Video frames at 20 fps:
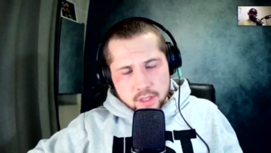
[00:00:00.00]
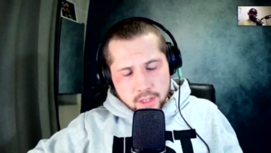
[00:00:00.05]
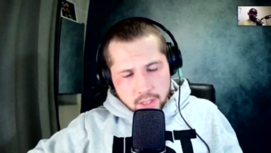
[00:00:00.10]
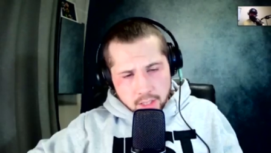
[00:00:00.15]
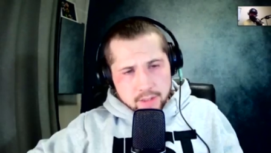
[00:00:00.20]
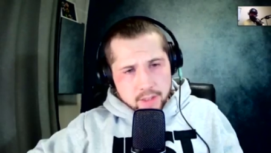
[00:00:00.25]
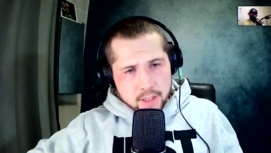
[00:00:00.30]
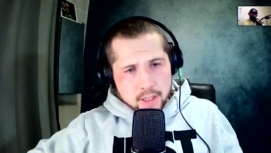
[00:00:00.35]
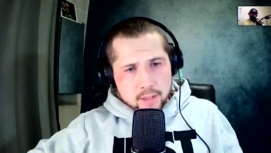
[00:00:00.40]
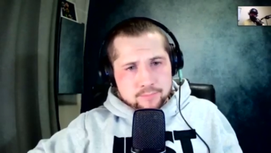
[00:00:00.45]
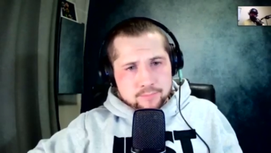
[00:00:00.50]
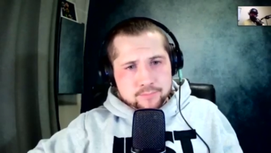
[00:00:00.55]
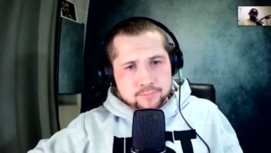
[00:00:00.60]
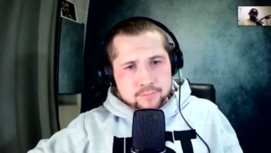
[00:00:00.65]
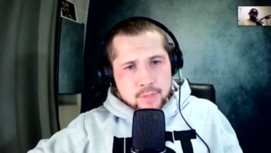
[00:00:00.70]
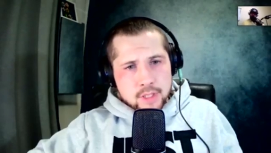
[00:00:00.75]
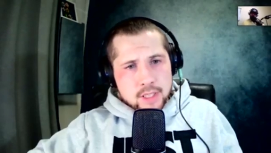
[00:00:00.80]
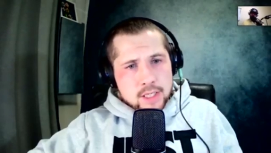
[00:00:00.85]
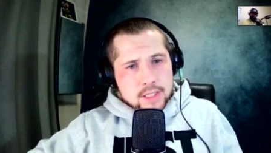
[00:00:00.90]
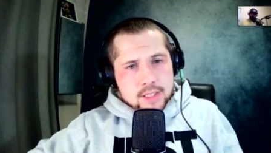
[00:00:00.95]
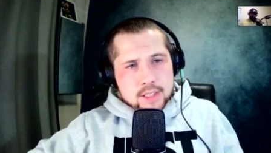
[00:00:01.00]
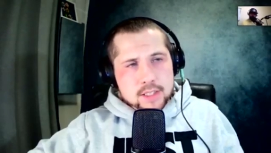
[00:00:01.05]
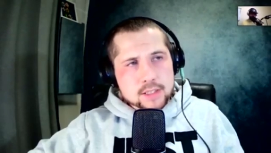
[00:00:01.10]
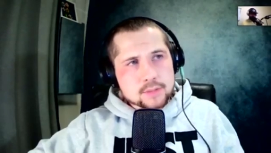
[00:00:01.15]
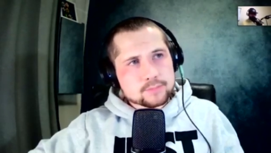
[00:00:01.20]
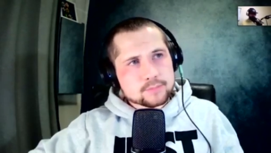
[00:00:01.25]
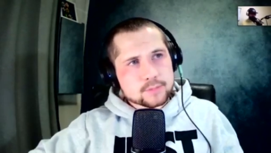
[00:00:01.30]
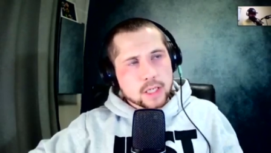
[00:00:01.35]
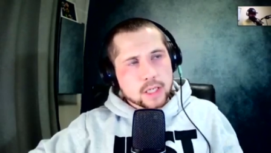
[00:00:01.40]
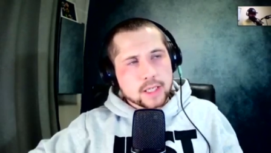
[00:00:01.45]
Yeah. You see,
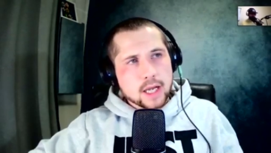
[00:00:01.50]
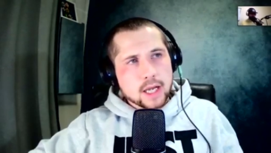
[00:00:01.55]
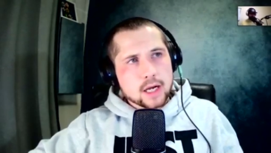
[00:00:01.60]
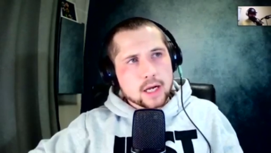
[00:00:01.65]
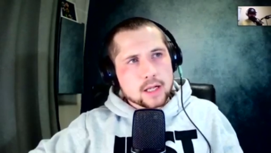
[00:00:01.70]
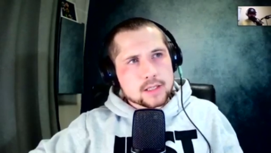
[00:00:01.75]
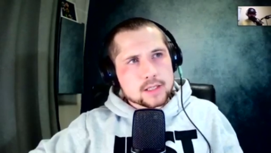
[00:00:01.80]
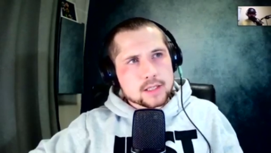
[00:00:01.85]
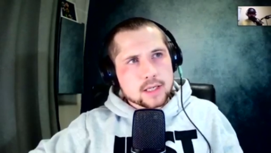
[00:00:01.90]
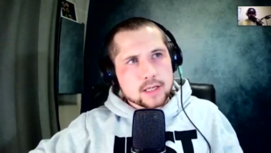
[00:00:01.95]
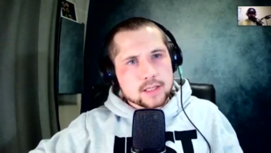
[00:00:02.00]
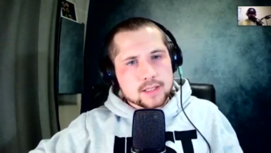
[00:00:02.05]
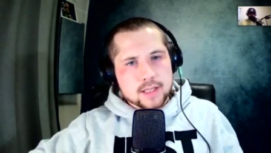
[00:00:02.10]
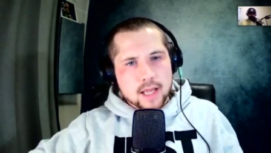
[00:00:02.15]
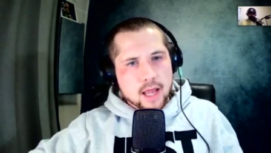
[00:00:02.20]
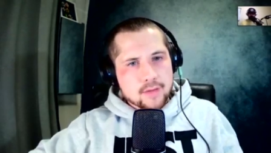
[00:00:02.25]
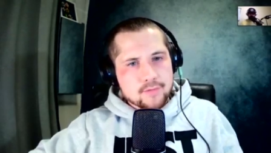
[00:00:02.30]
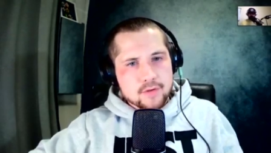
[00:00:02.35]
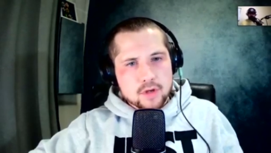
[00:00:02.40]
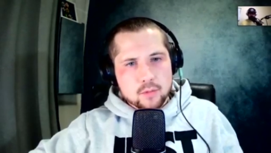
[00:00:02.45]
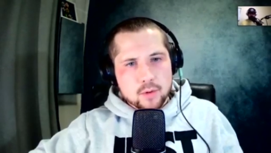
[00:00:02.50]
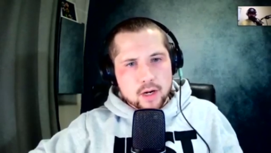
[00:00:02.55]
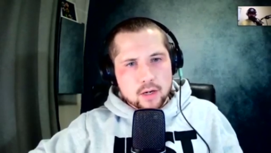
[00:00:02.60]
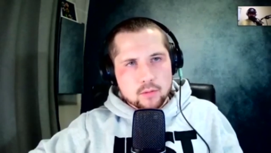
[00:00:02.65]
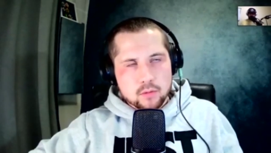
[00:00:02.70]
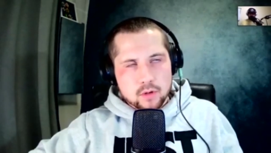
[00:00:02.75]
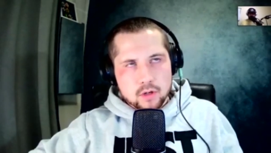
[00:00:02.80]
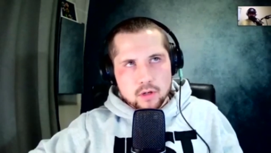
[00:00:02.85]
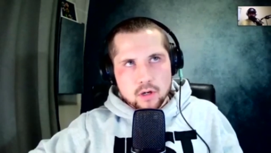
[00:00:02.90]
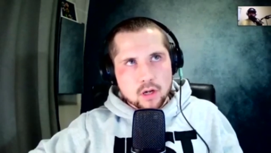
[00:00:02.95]
again, it's the heavyweight.
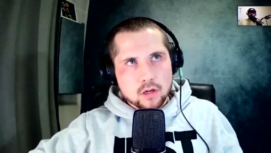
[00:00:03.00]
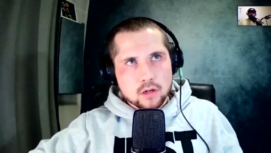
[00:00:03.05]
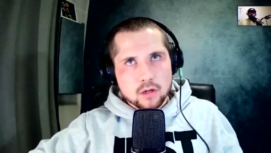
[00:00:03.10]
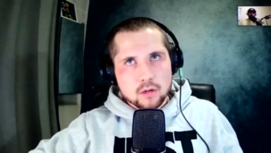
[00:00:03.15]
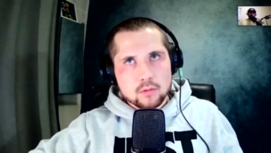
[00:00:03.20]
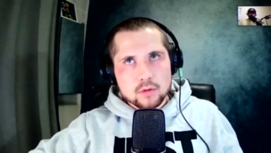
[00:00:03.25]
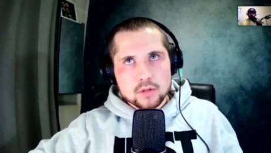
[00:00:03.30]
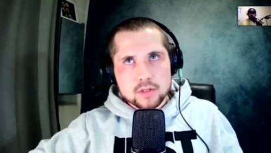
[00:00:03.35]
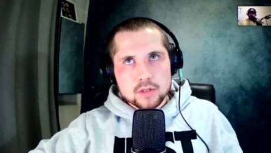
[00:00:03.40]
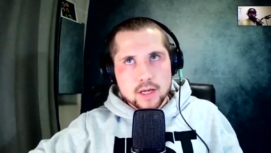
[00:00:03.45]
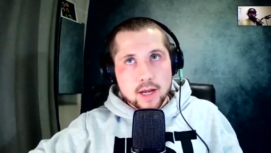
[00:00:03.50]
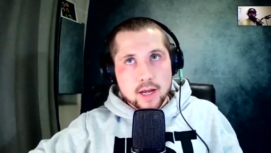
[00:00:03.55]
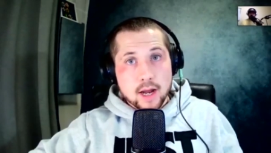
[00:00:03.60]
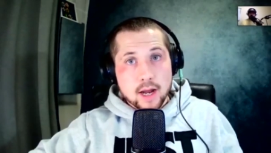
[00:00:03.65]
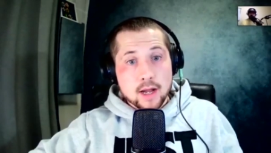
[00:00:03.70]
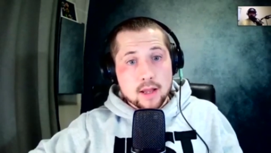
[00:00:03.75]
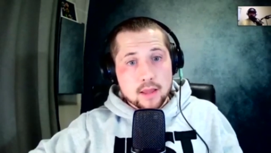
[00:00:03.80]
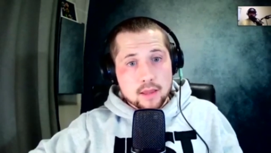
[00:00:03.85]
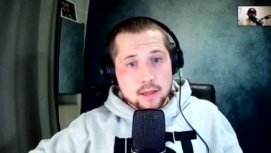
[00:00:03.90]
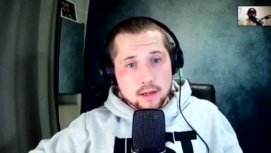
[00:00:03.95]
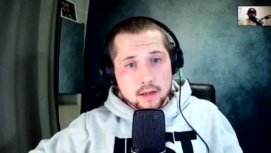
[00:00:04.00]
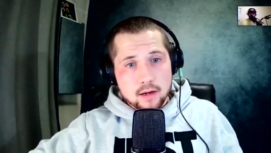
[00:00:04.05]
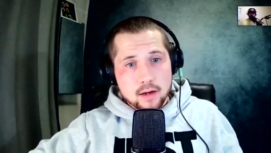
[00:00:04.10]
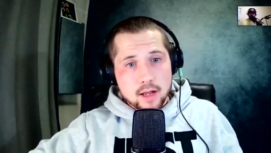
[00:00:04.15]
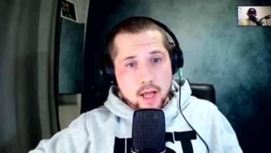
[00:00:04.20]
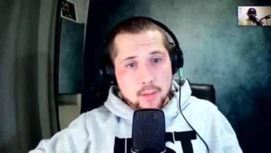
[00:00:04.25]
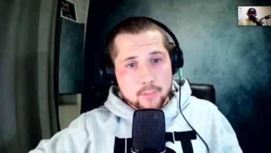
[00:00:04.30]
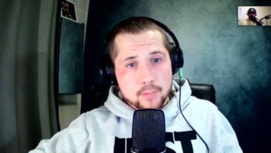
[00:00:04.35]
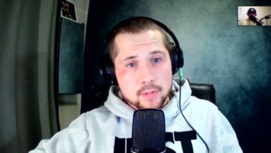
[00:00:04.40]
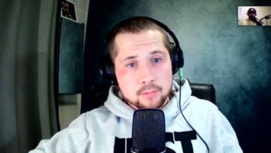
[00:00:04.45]
I wouldn't say anything can
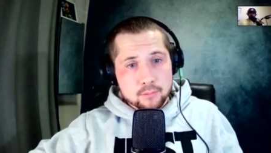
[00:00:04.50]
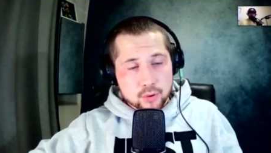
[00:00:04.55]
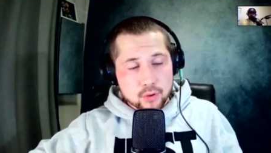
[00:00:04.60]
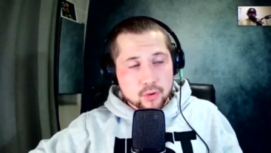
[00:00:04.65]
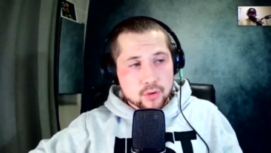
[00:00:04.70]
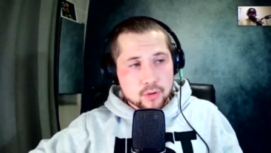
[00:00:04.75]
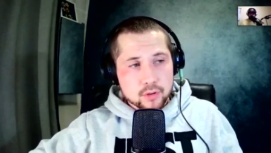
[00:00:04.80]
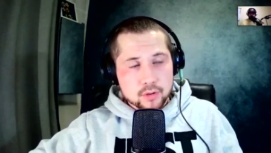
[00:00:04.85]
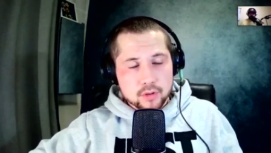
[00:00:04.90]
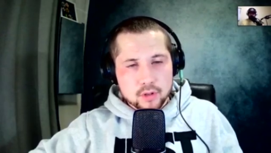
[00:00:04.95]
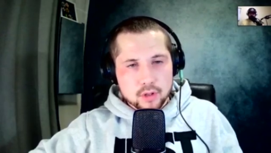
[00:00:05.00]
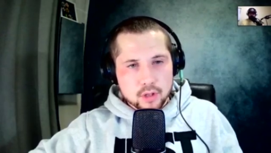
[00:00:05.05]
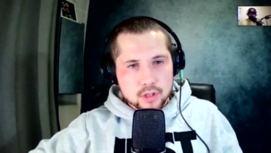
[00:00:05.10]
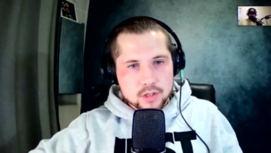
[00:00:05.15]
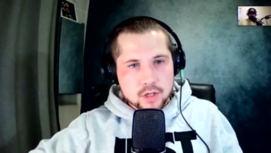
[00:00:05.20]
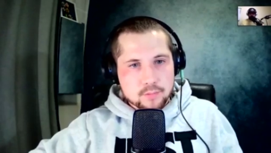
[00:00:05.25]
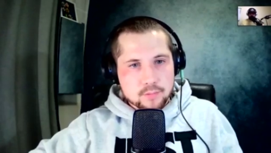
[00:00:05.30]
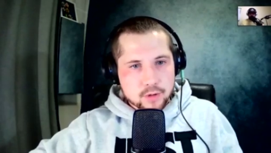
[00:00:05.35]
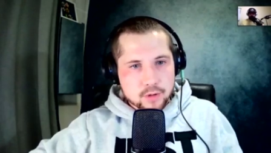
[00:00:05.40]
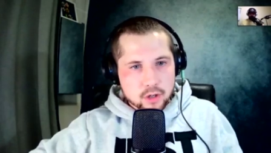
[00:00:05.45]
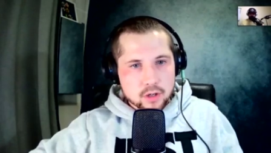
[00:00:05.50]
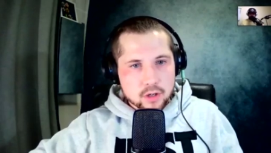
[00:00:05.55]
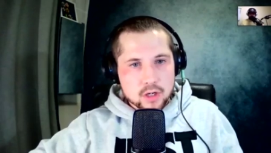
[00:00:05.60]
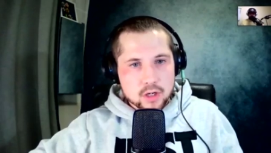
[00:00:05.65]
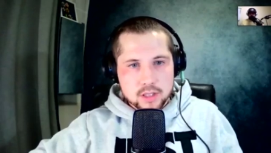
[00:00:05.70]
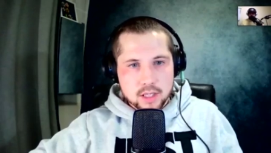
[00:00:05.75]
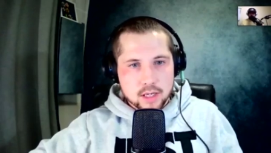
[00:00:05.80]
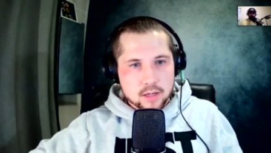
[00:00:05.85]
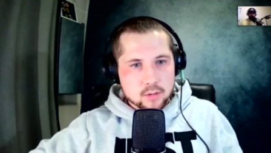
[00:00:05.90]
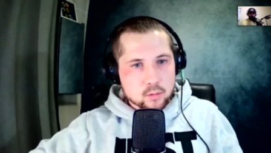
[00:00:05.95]
happen, but these are
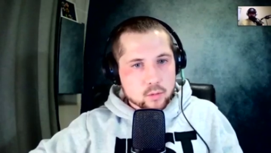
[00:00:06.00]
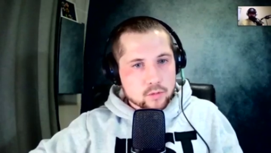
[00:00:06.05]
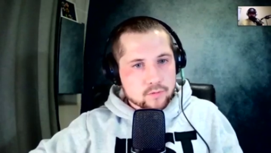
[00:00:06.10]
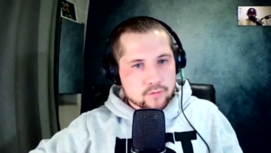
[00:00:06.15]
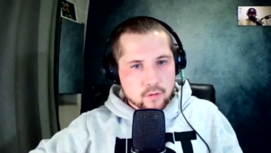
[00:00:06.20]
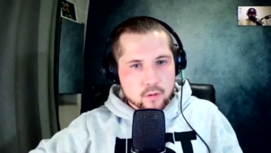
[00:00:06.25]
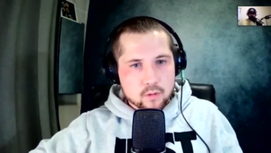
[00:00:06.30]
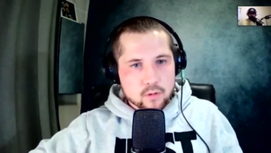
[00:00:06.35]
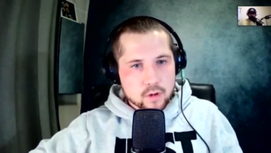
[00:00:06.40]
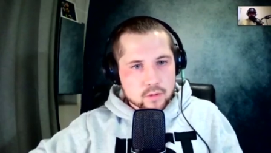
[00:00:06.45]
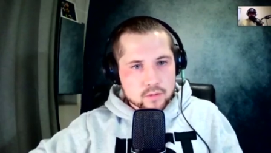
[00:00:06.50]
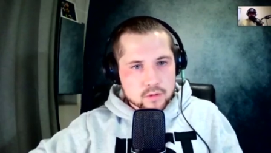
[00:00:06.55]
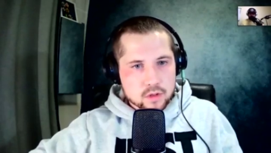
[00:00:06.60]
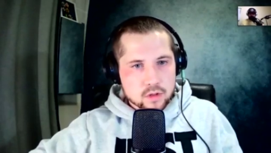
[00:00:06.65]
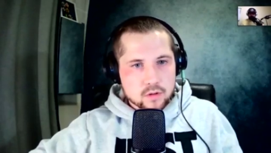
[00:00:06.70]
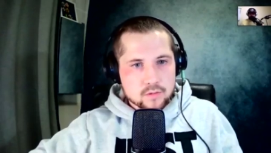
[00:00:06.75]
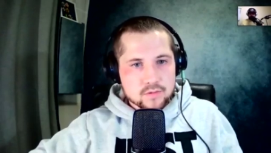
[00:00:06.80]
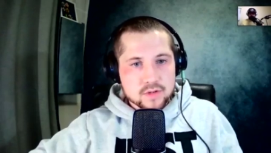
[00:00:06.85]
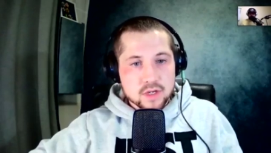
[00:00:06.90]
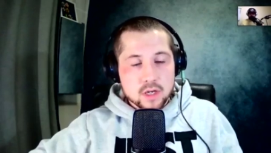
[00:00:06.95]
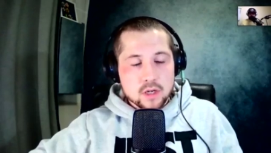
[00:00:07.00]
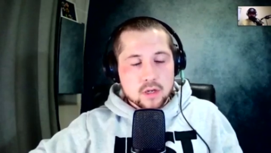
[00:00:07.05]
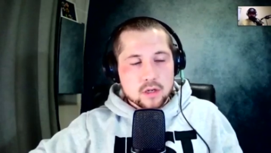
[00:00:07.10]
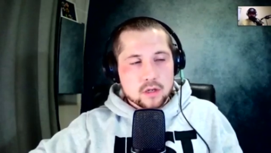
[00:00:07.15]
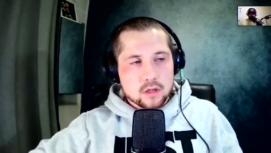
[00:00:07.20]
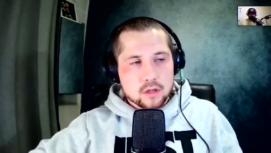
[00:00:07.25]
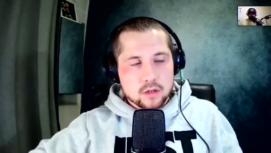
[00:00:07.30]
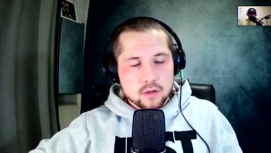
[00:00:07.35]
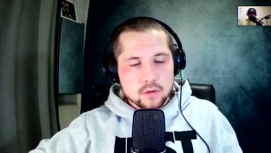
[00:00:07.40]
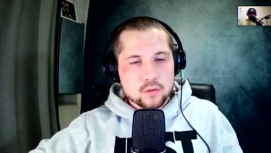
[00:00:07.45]
guys that with 4 ounce gloves,
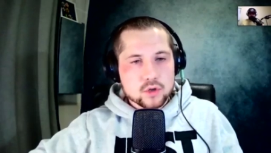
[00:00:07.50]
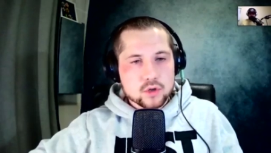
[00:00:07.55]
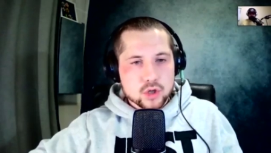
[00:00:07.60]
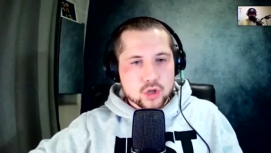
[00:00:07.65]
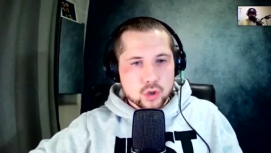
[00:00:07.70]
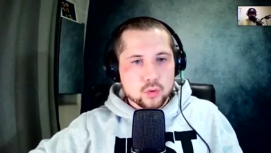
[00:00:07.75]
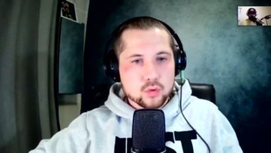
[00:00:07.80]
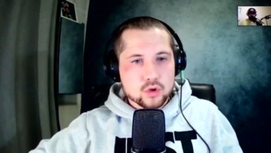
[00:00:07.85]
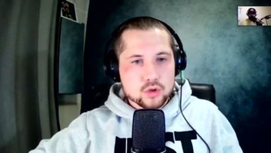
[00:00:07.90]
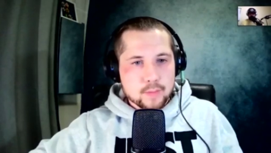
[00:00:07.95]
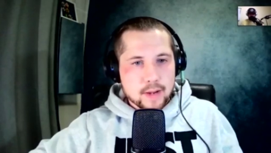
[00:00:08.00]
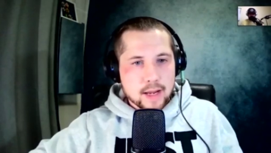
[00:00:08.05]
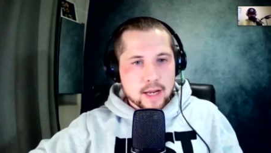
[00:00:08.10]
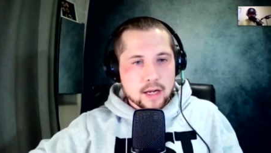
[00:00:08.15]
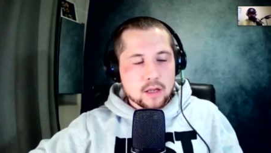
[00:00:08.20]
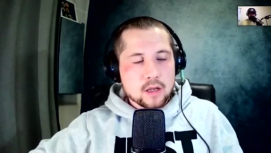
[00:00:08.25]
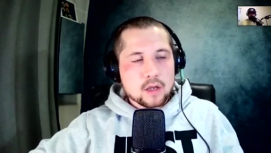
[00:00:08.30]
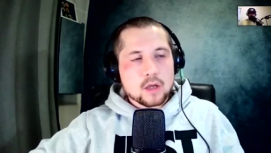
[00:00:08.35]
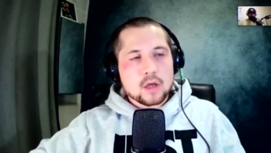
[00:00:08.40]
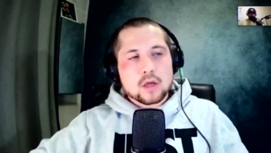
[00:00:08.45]
huge men.